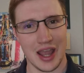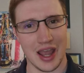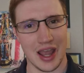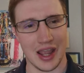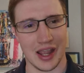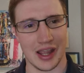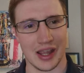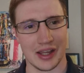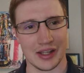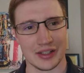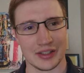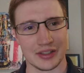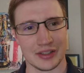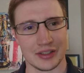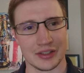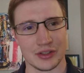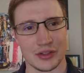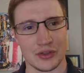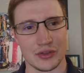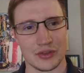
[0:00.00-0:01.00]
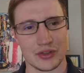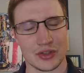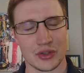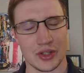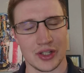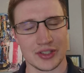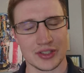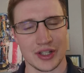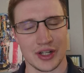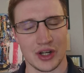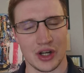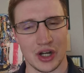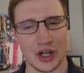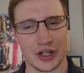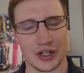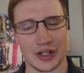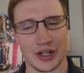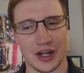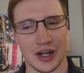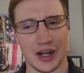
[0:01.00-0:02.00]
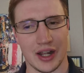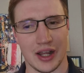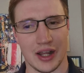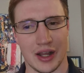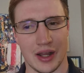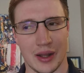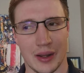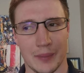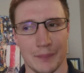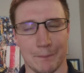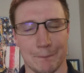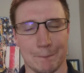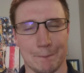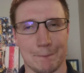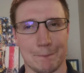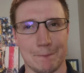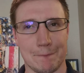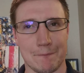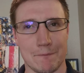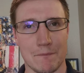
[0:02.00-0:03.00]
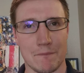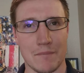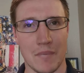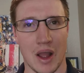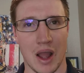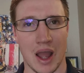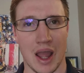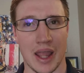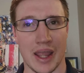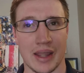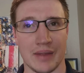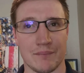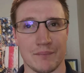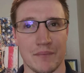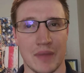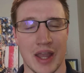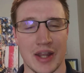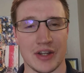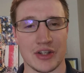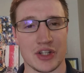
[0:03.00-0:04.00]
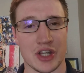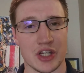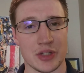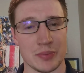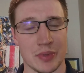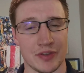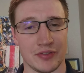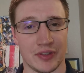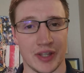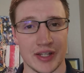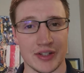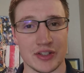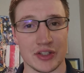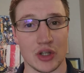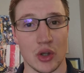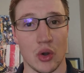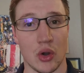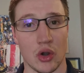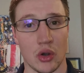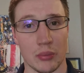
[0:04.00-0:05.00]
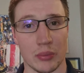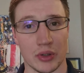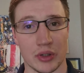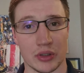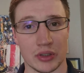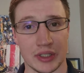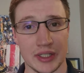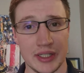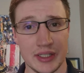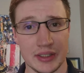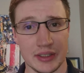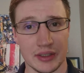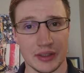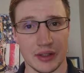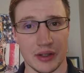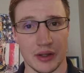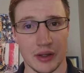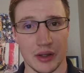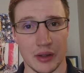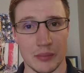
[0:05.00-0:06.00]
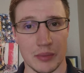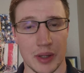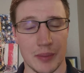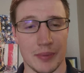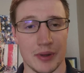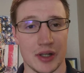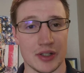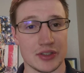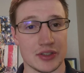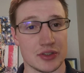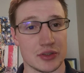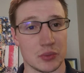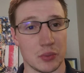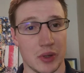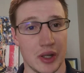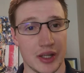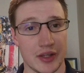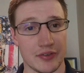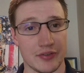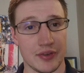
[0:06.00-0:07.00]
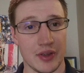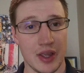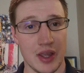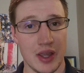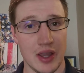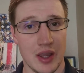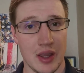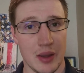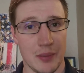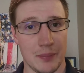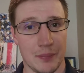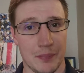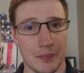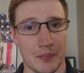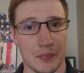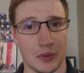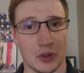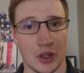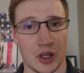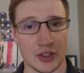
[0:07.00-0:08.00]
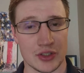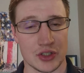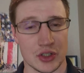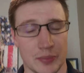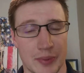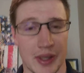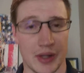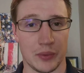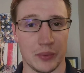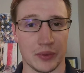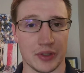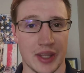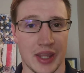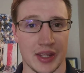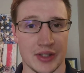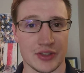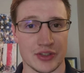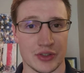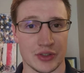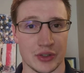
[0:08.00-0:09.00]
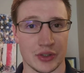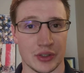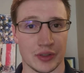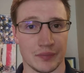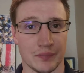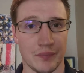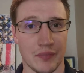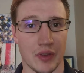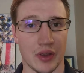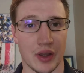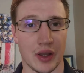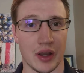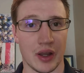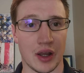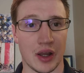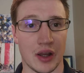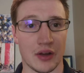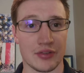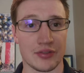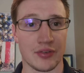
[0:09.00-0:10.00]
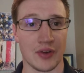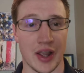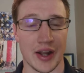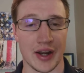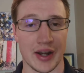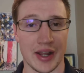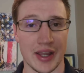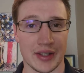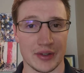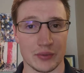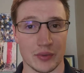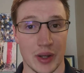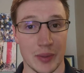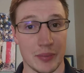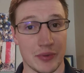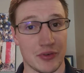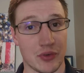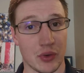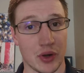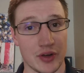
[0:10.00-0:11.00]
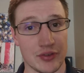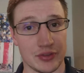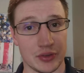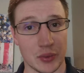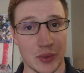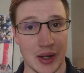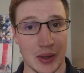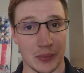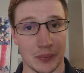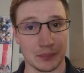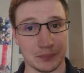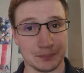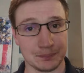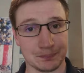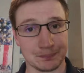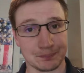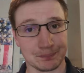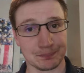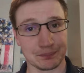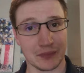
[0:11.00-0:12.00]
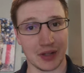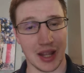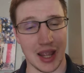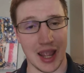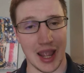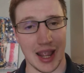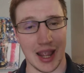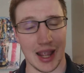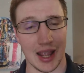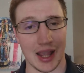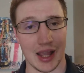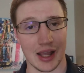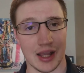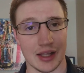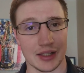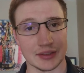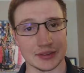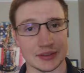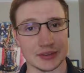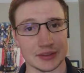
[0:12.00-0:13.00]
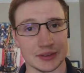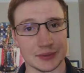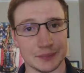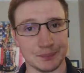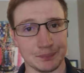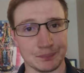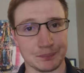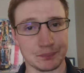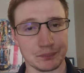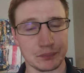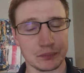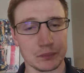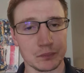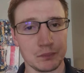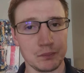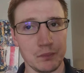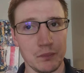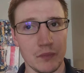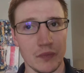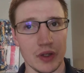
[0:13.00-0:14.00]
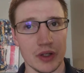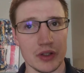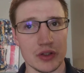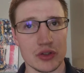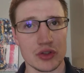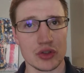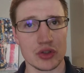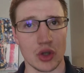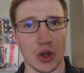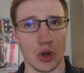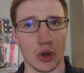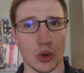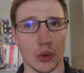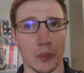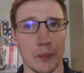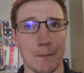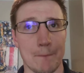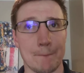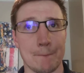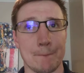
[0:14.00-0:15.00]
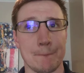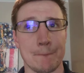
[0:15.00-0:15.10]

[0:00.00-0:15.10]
And so that's kind of hard. I had to change my flight to go home early. My boss's wife lost her battle with cancer Friday night, right before I flew out. And so,